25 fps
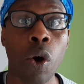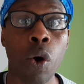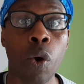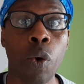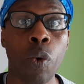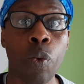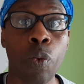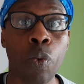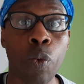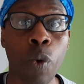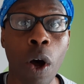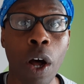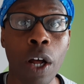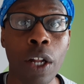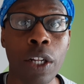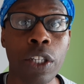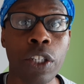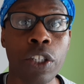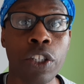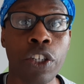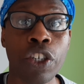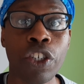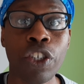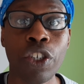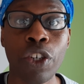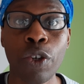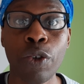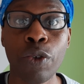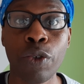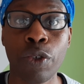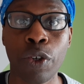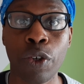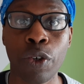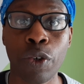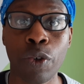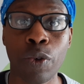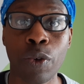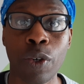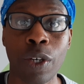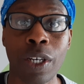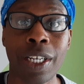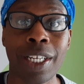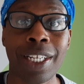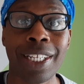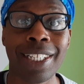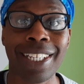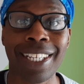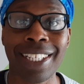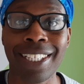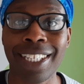what do you do
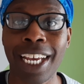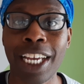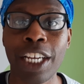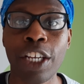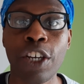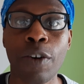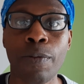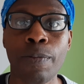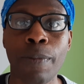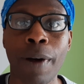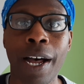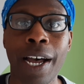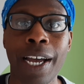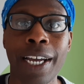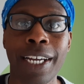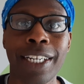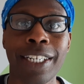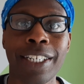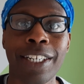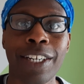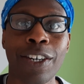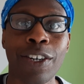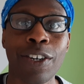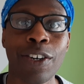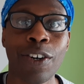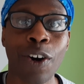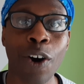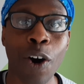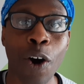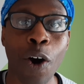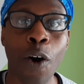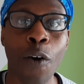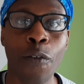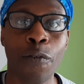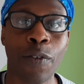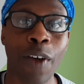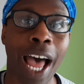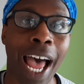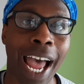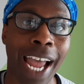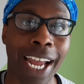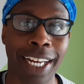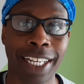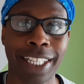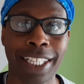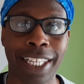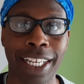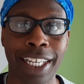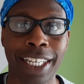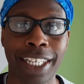to take your mind off
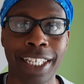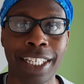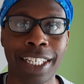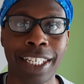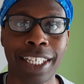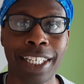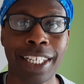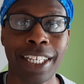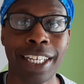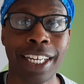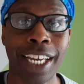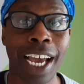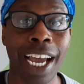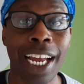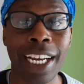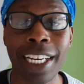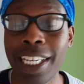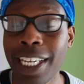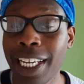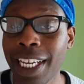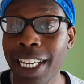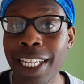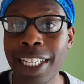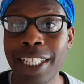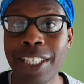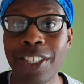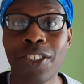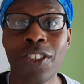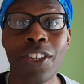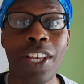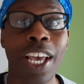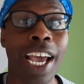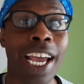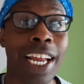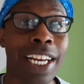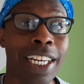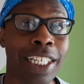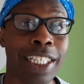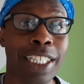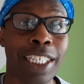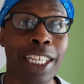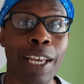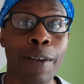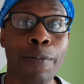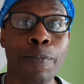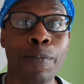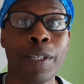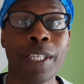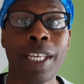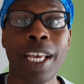acting? Any hints, any
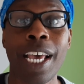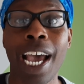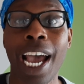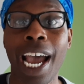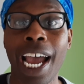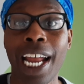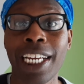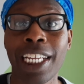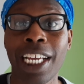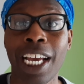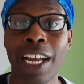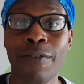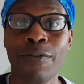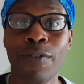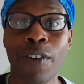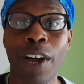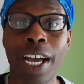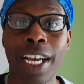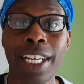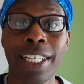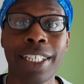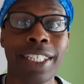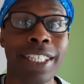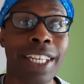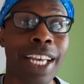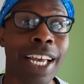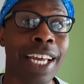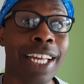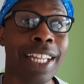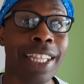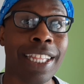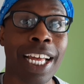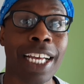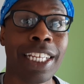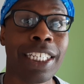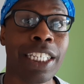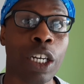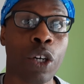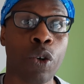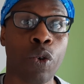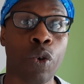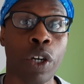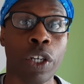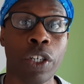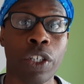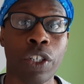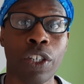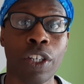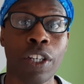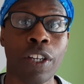tips, any advice? That's a
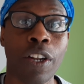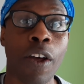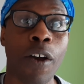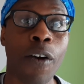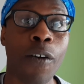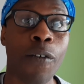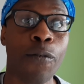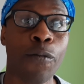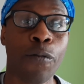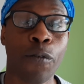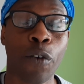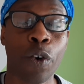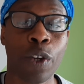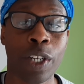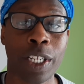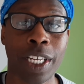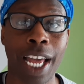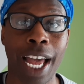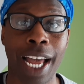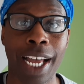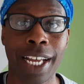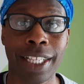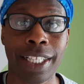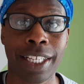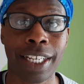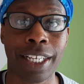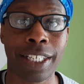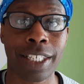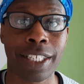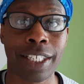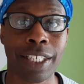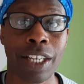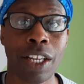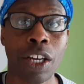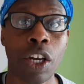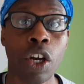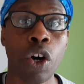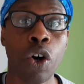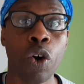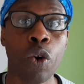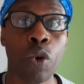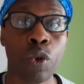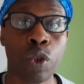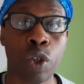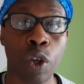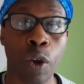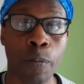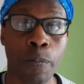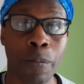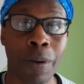question for the actors.
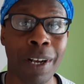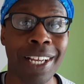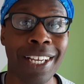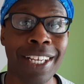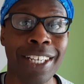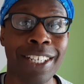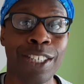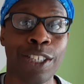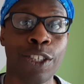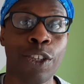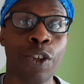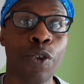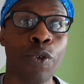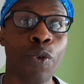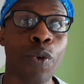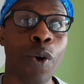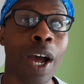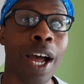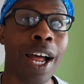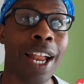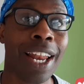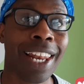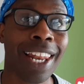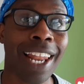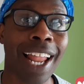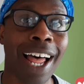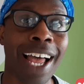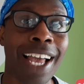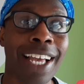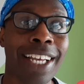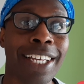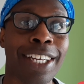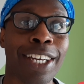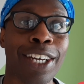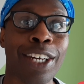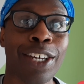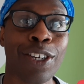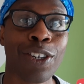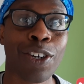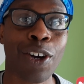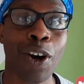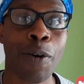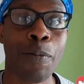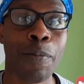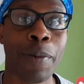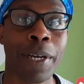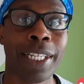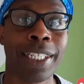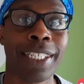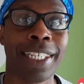Also, please do like,
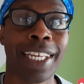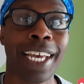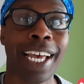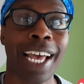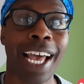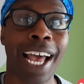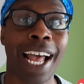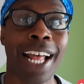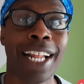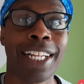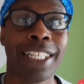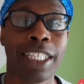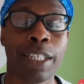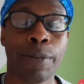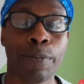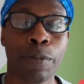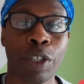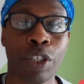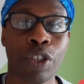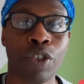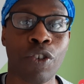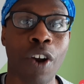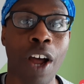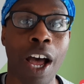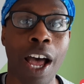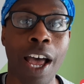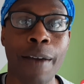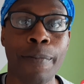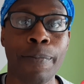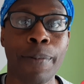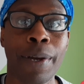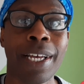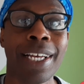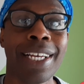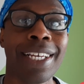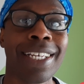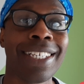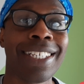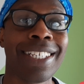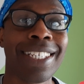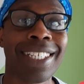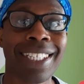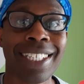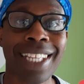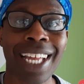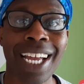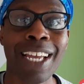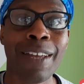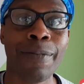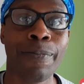comment, and subscribe.
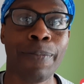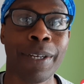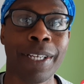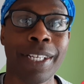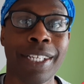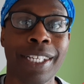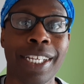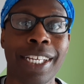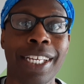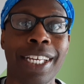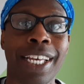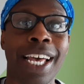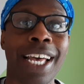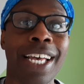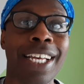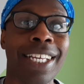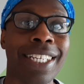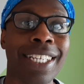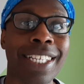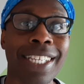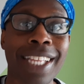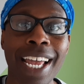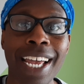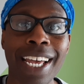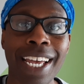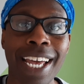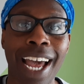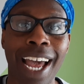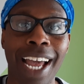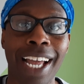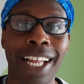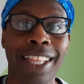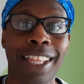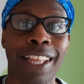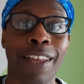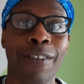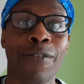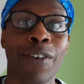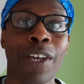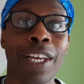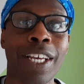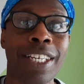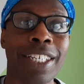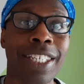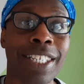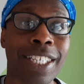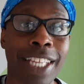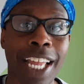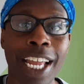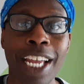Stay busy, stay active,
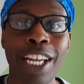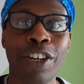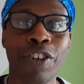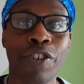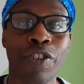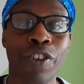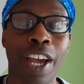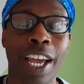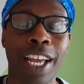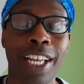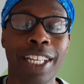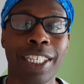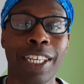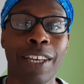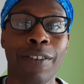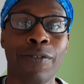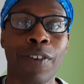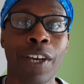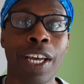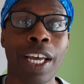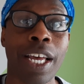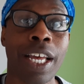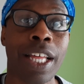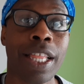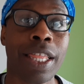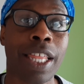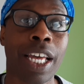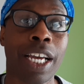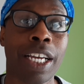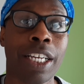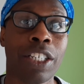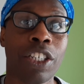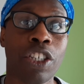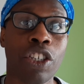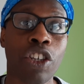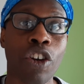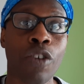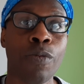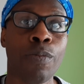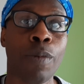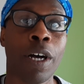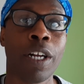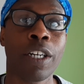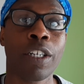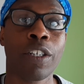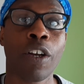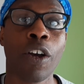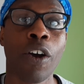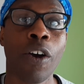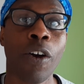stay creative. Thanks so
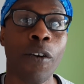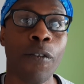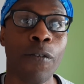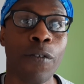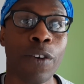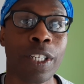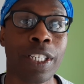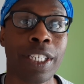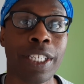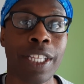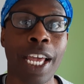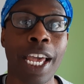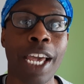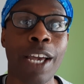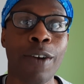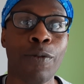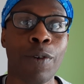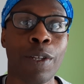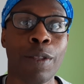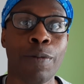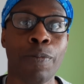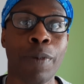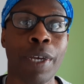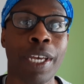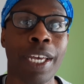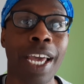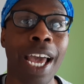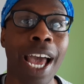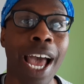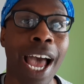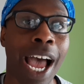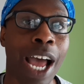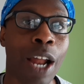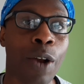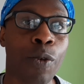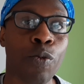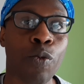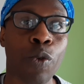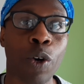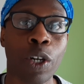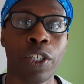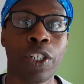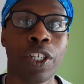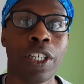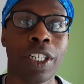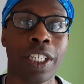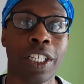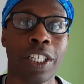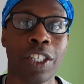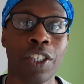much for staying with me and
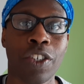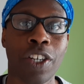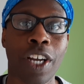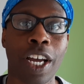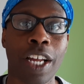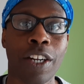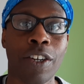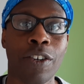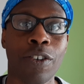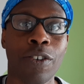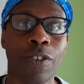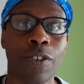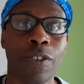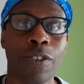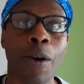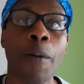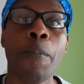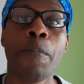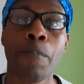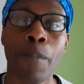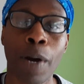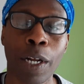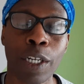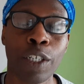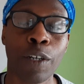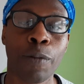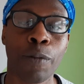watching this channel. Much